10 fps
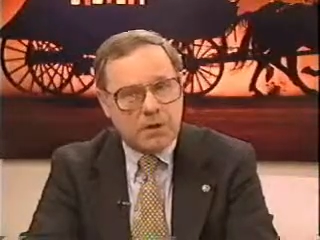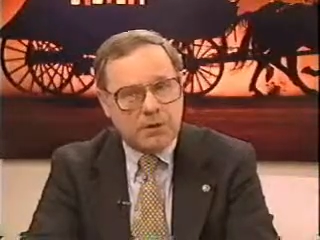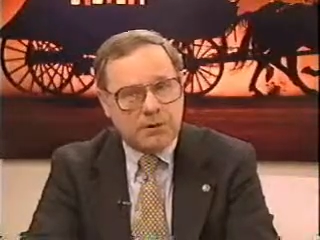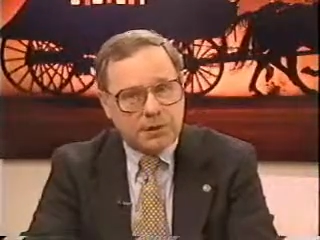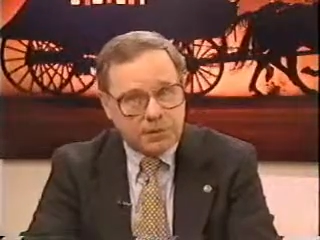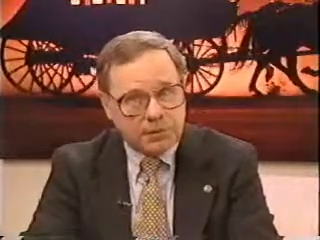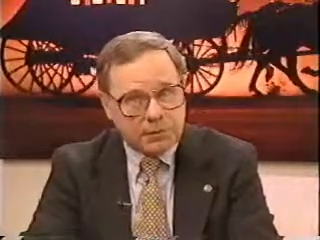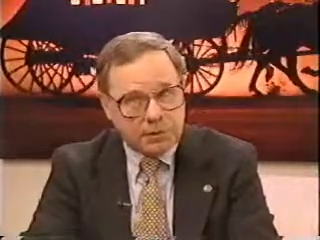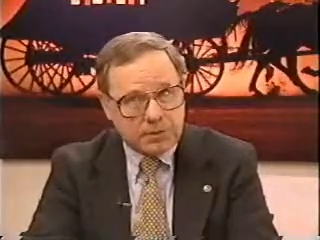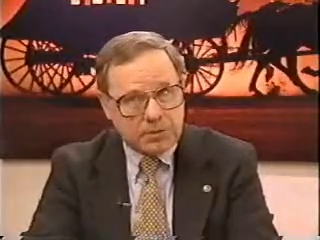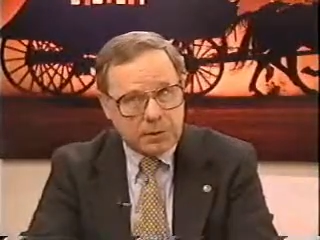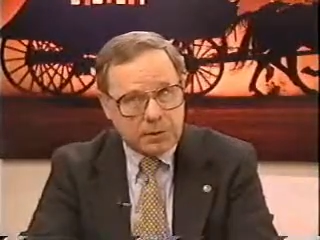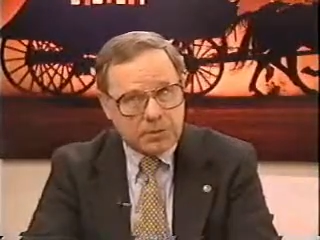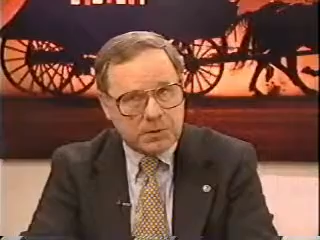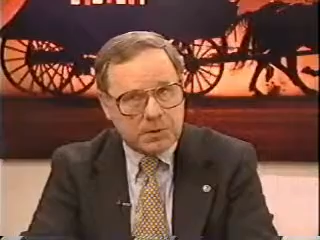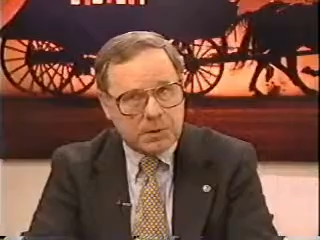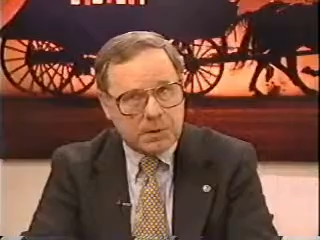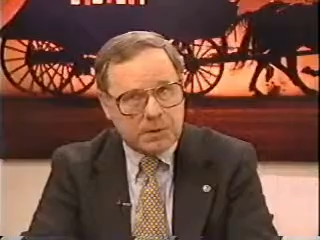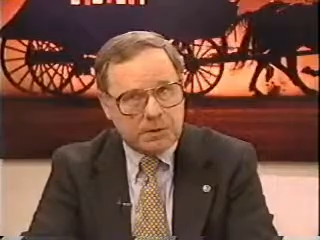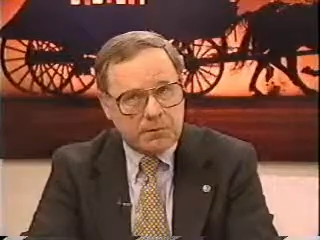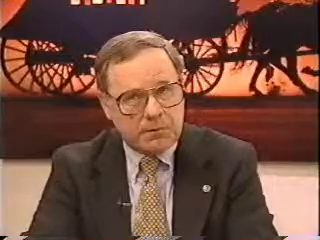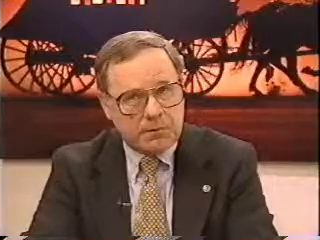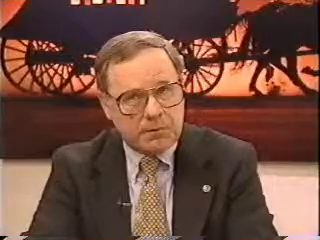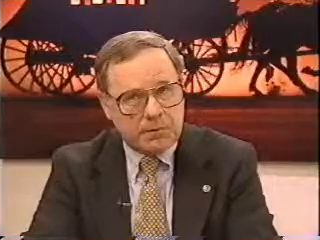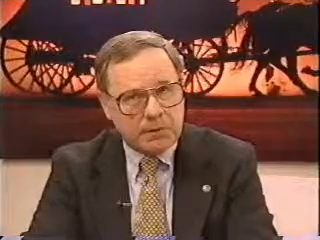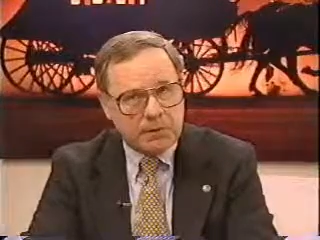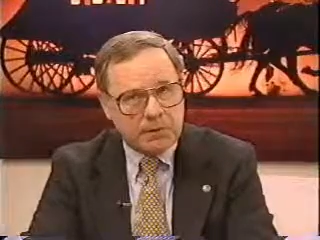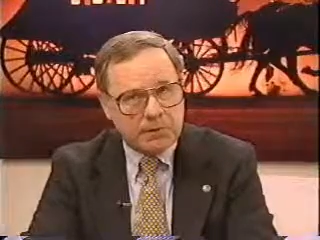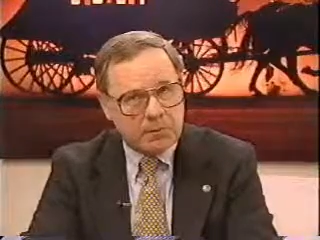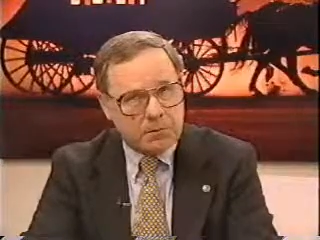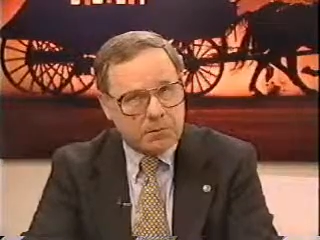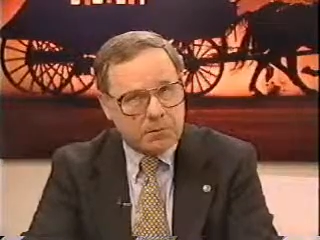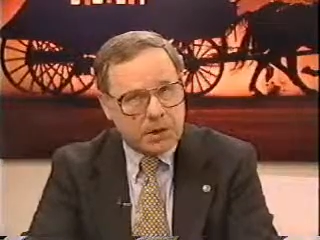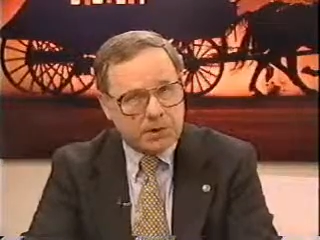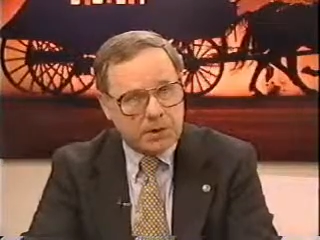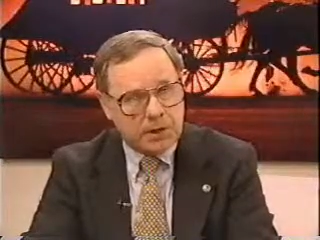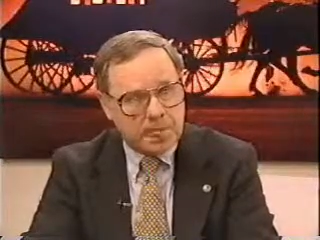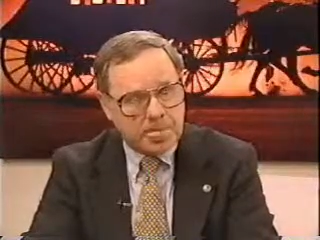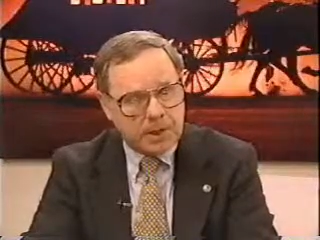substantive purpose in visiting with the CPA a second time.